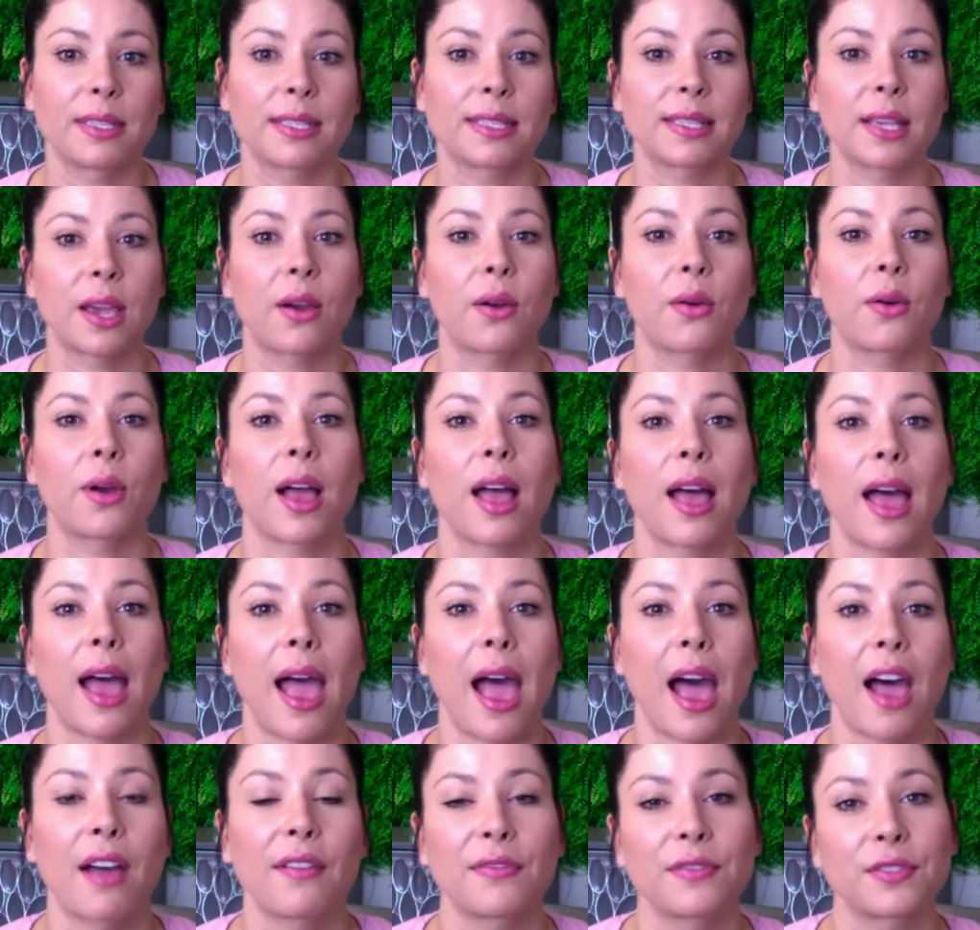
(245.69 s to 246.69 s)
So
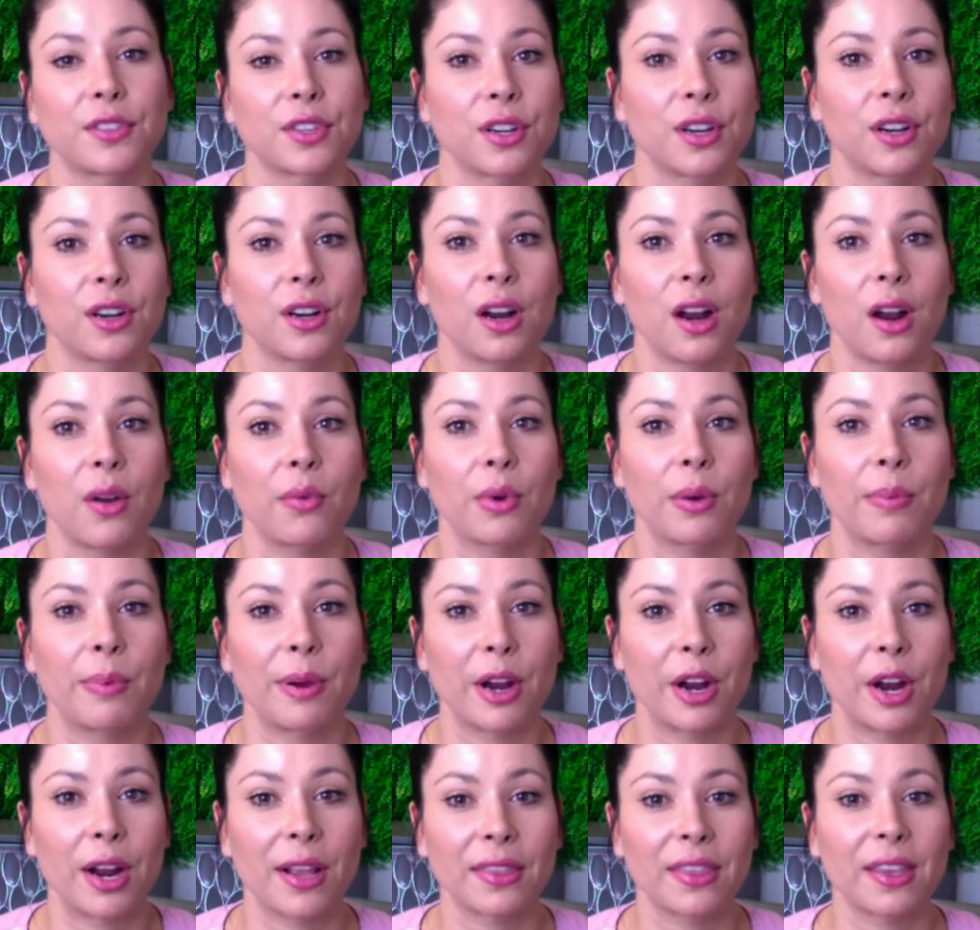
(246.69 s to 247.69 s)
after
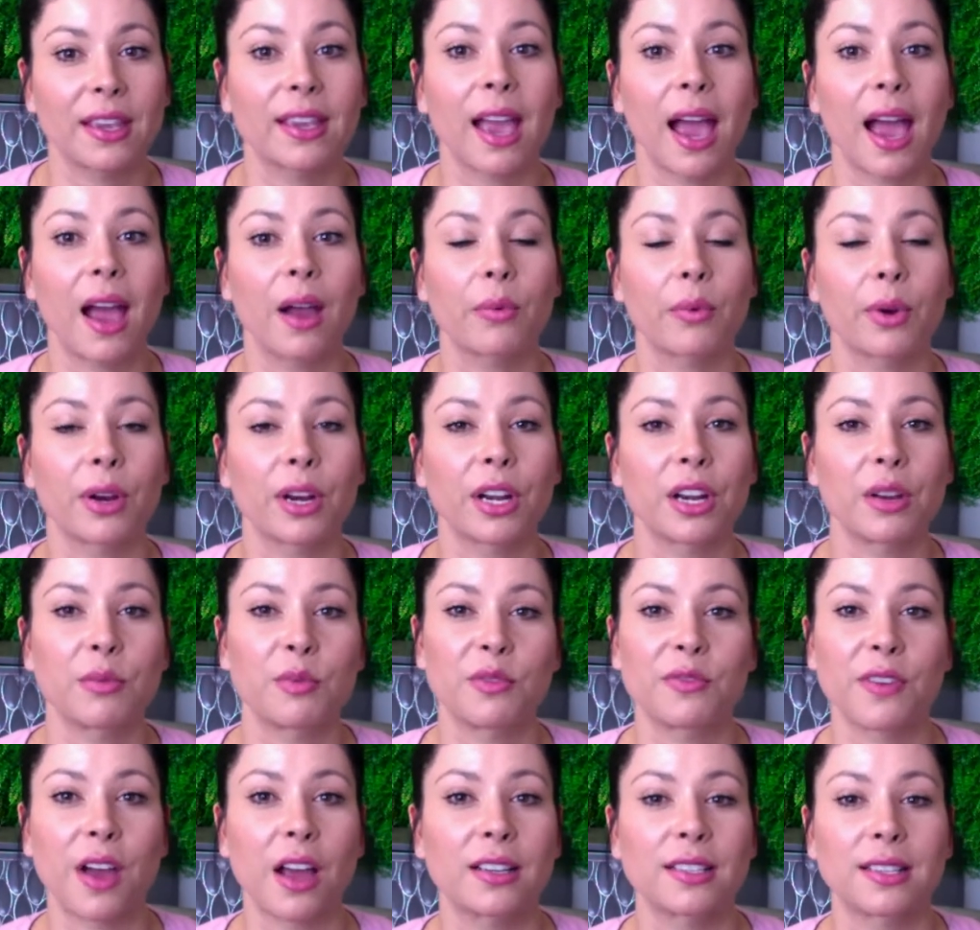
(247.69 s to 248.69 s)
repairing the gut, we're going to
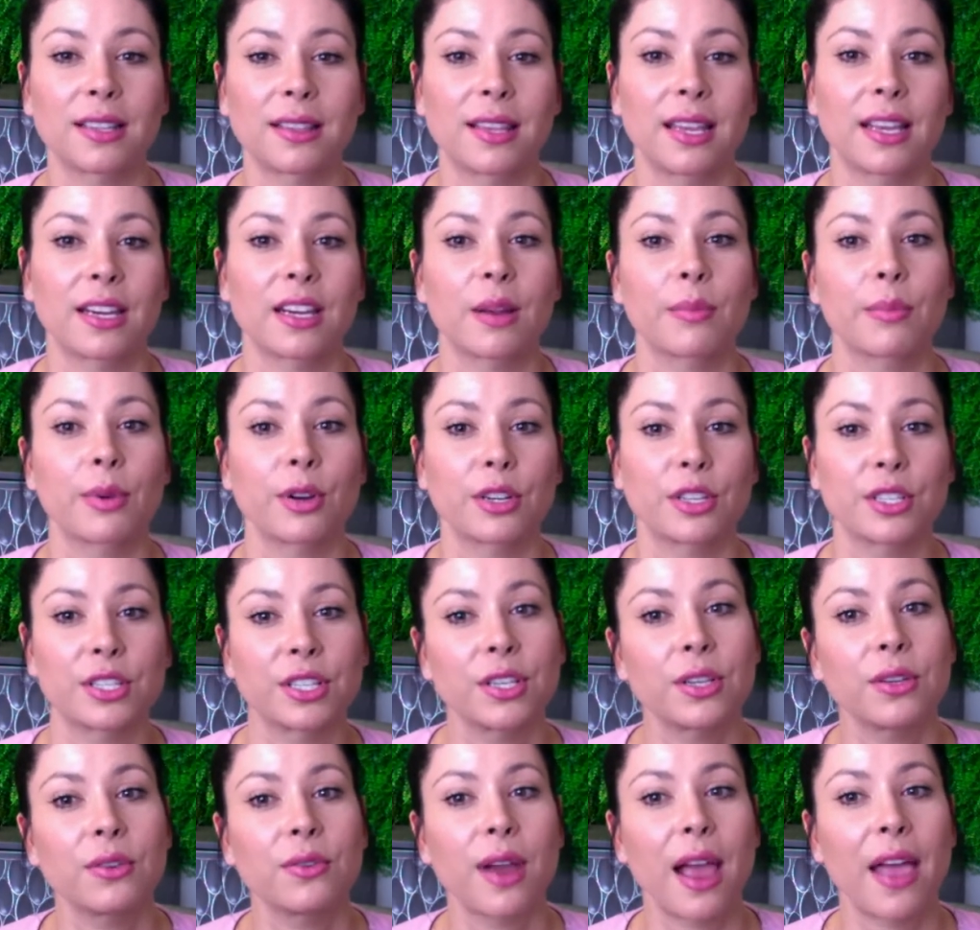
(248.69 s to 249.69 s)
move on to thing number
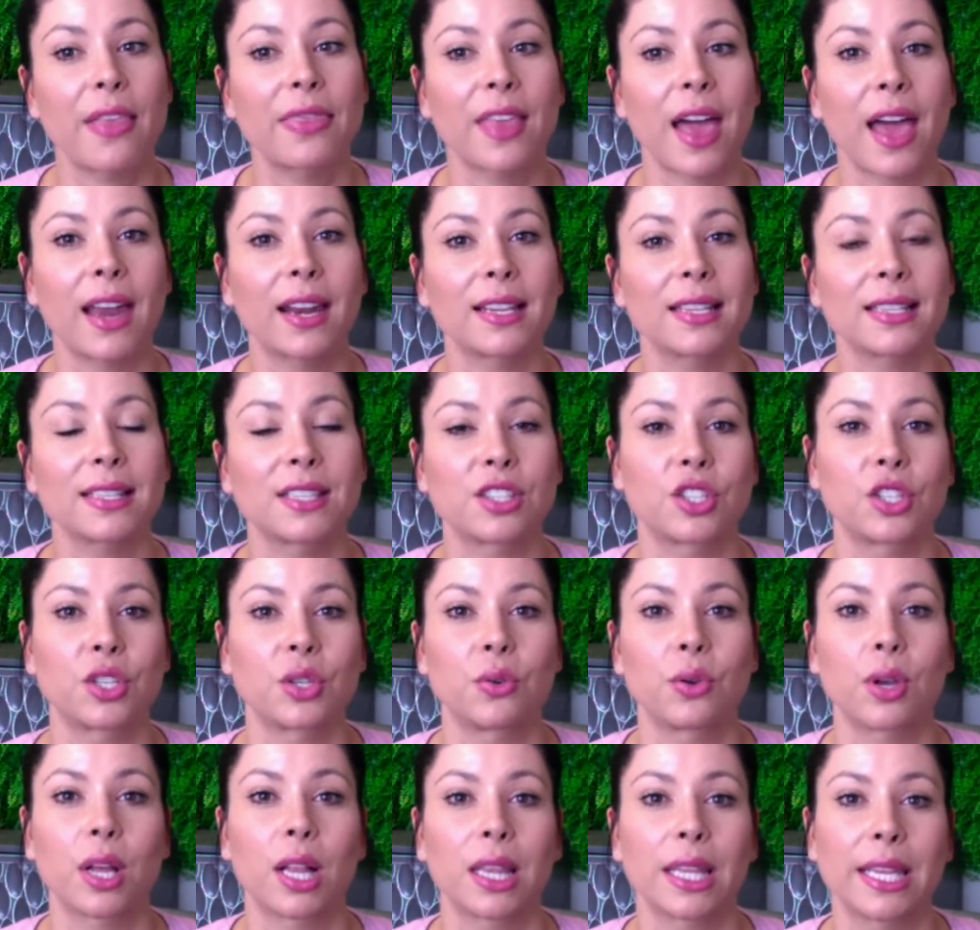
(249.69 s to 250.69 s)
2, and that is
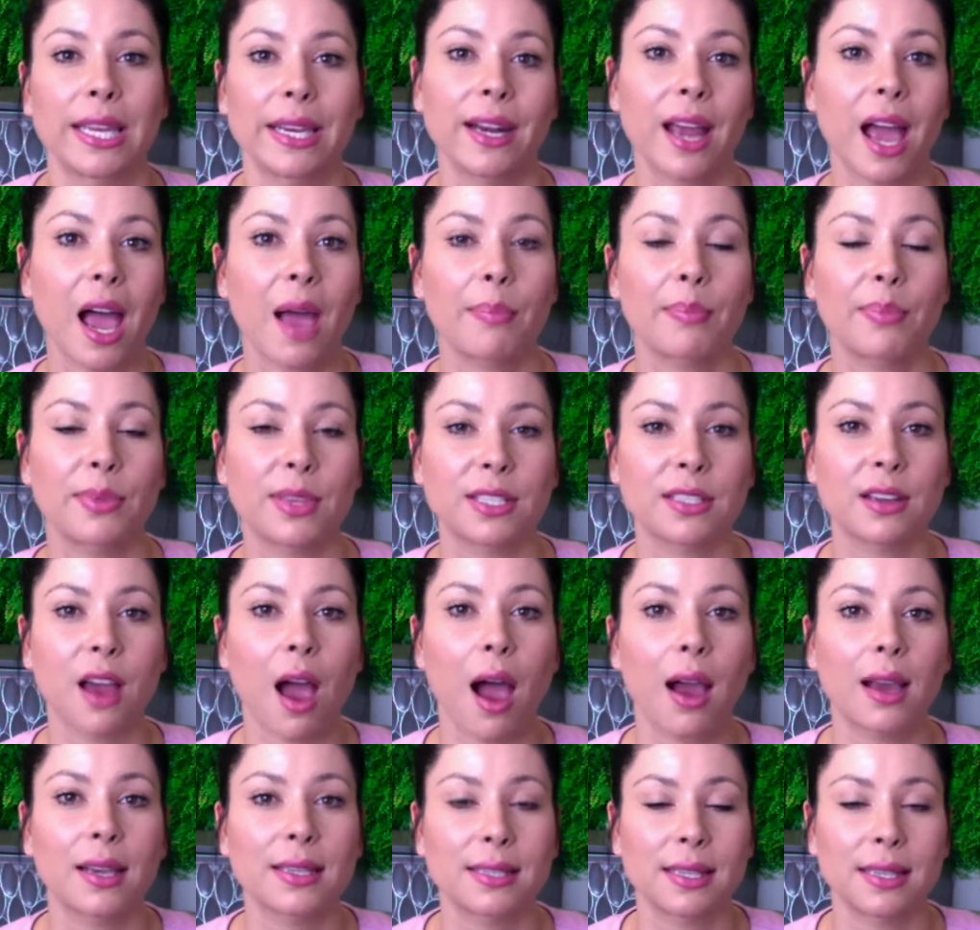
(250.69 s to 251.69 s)
to clean up the
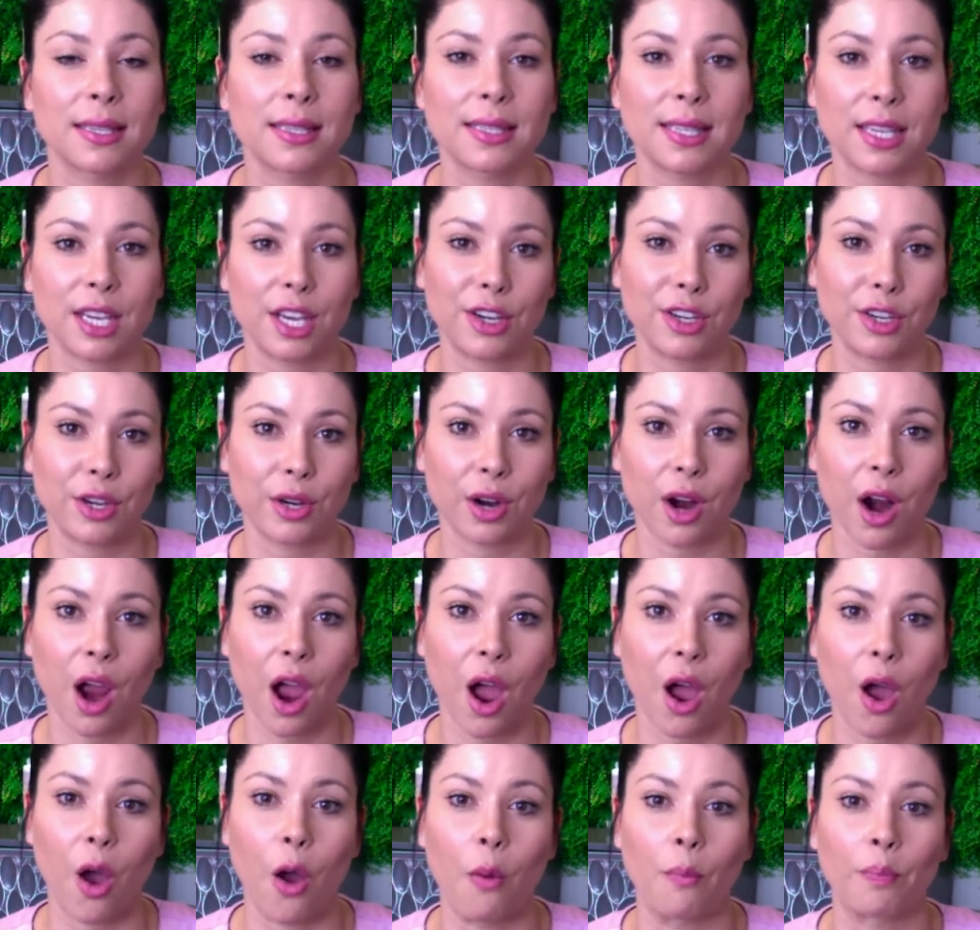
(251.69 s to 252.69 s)
toxins in your
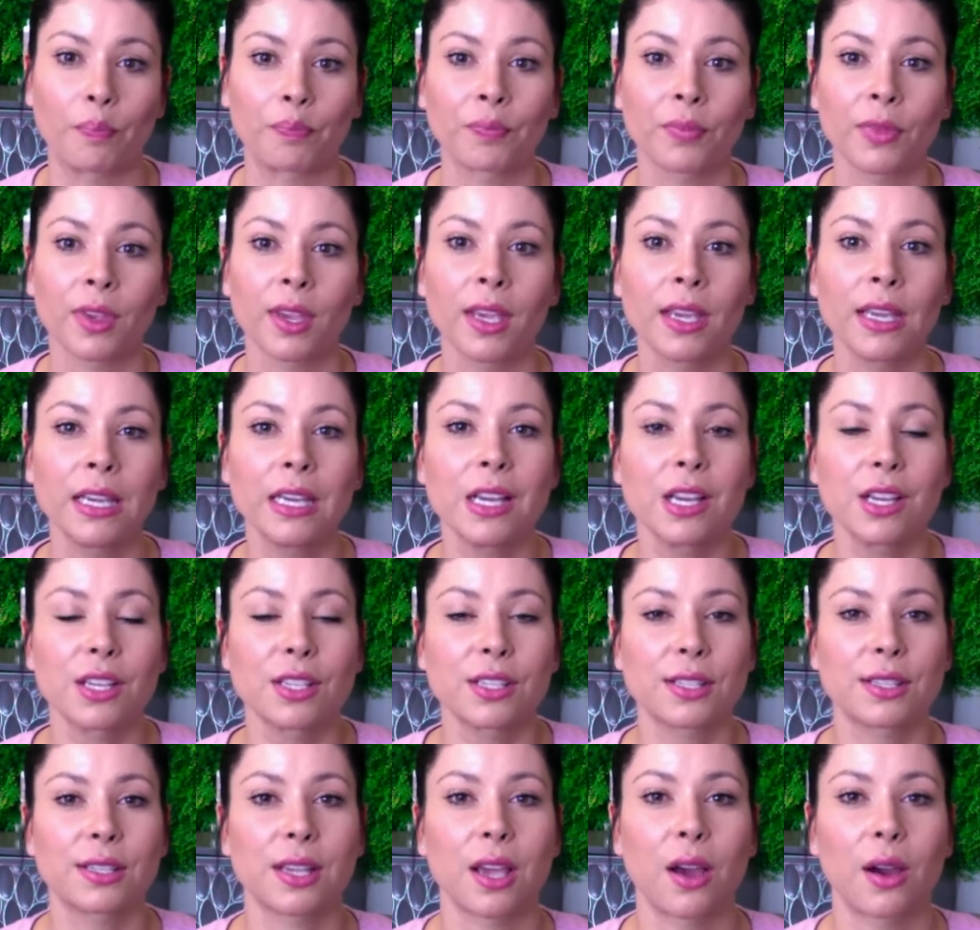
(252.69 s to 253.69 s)
home.
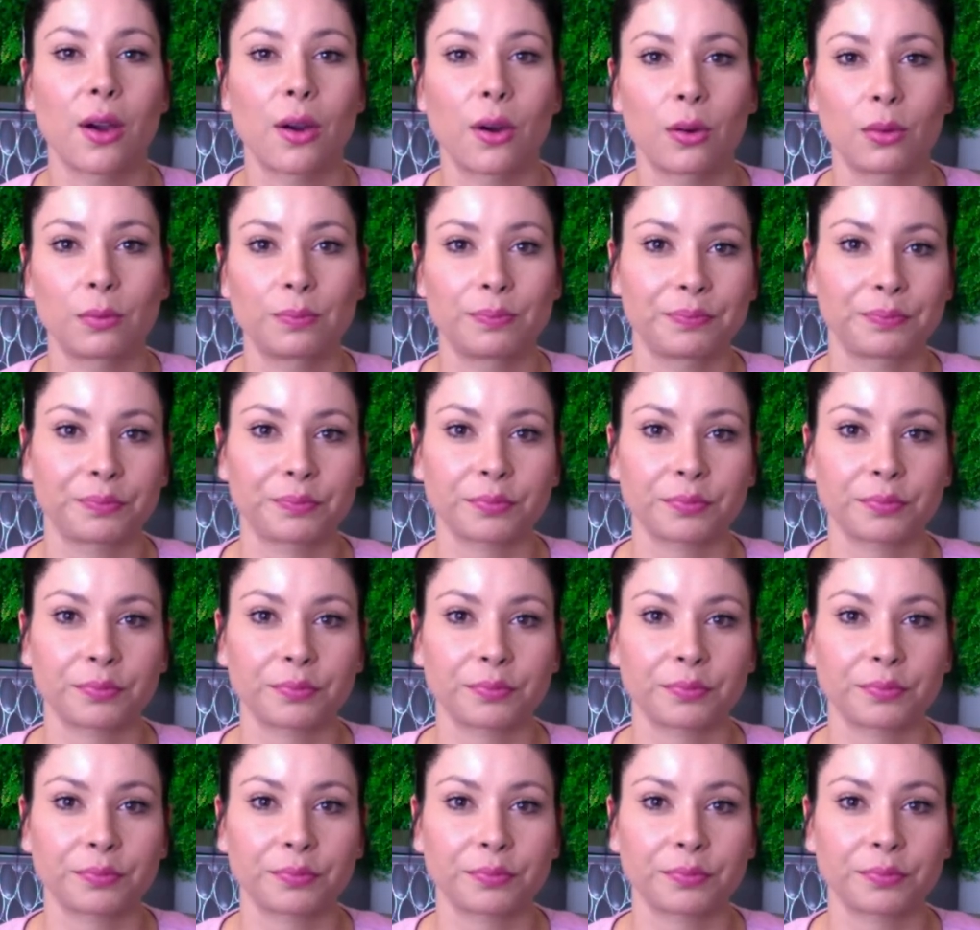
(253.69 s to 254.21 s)
So